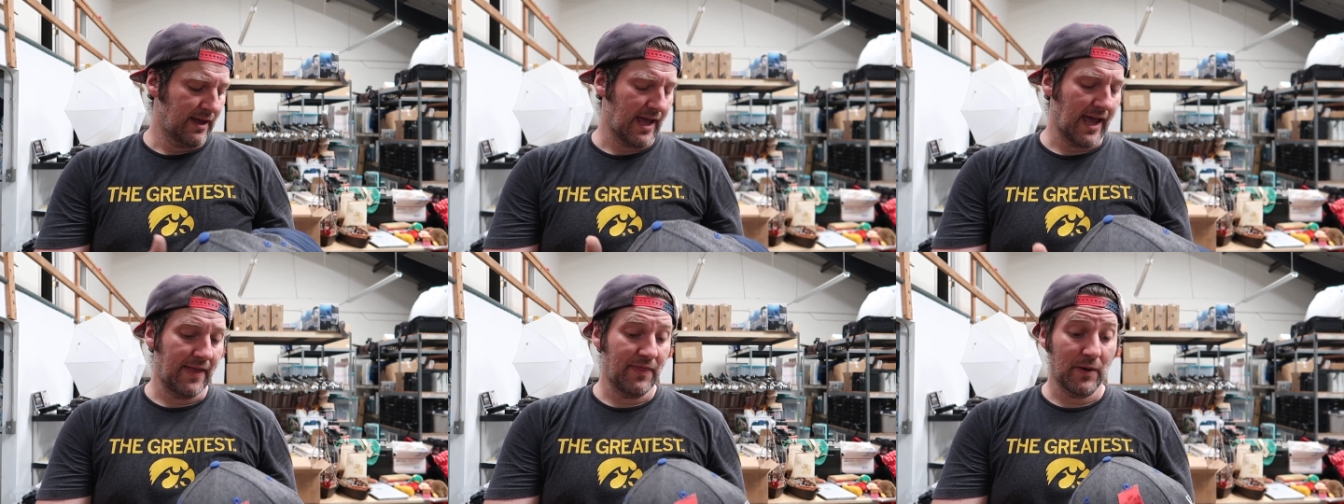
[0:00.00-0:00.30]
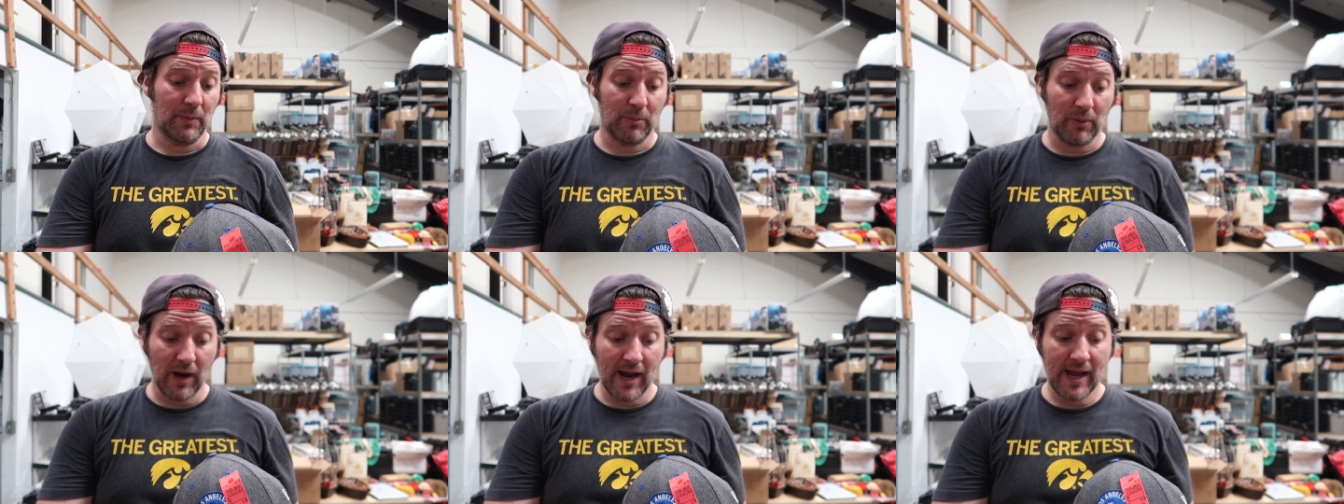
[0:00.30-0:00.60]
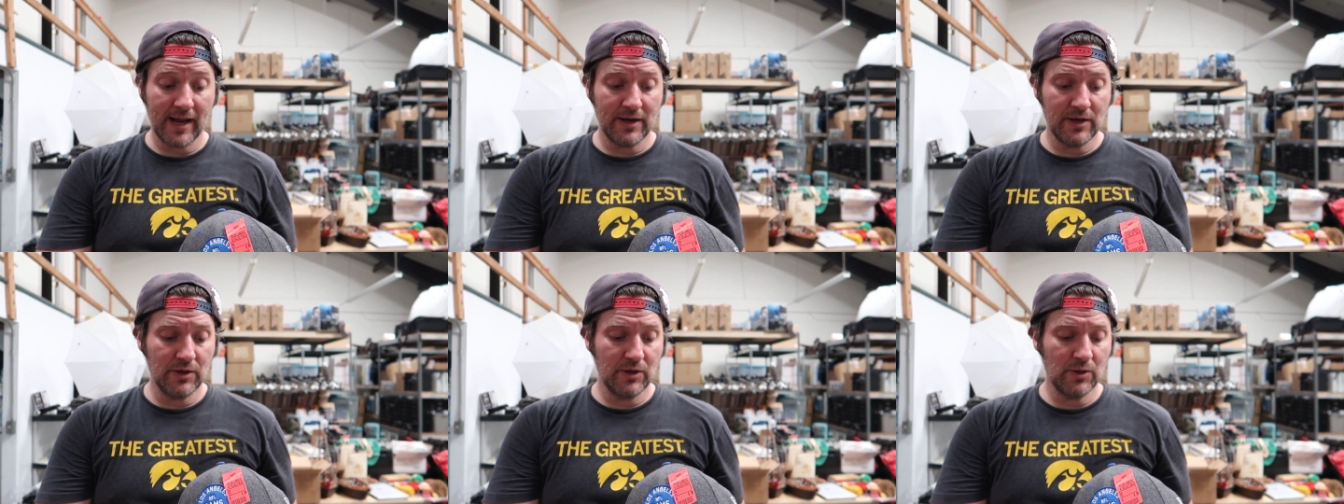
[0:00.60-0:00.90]
And they're
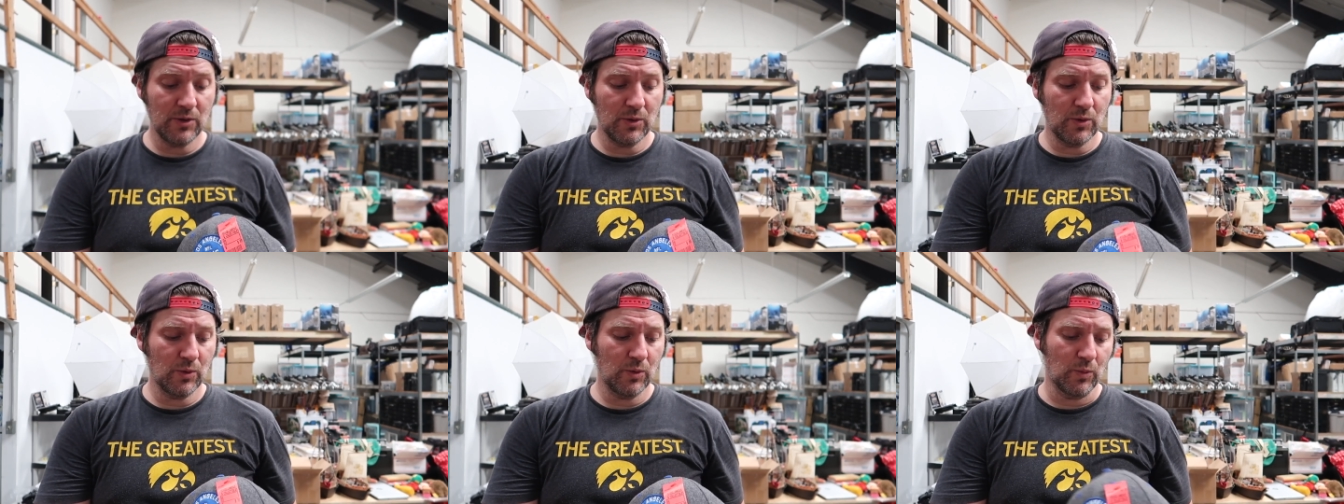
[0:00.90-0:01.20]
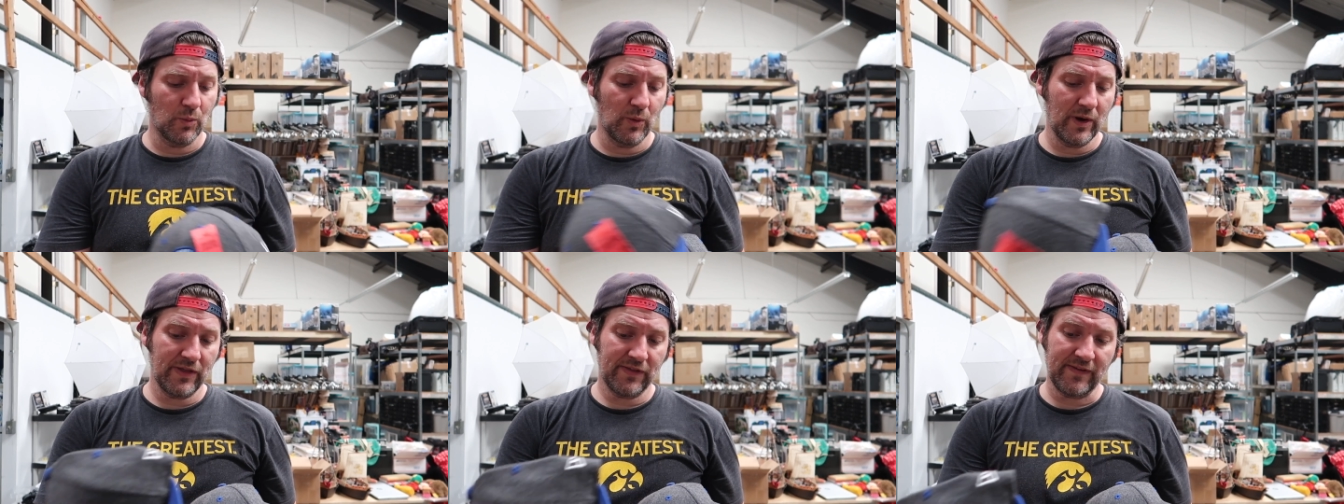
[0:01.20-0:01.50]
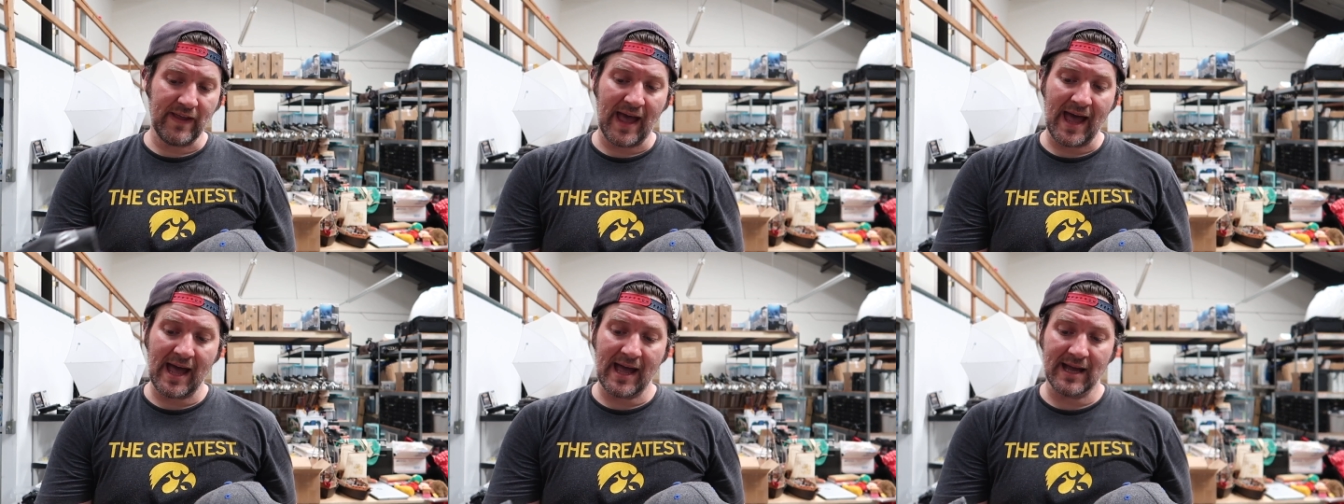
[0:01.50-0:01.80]
brand new with
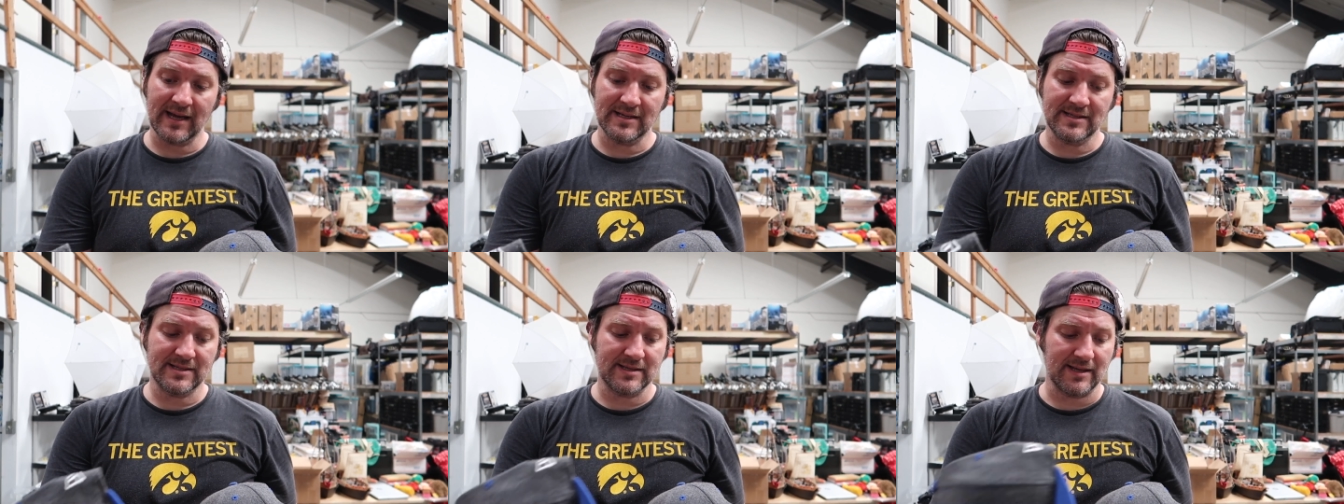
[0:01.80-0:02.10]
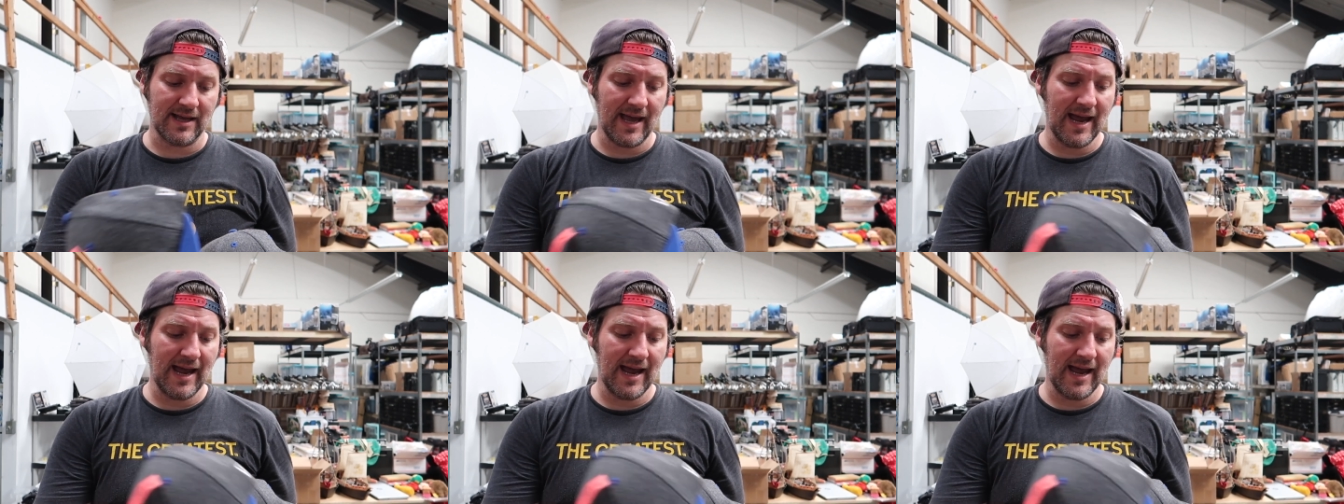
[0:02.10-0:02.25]
tags,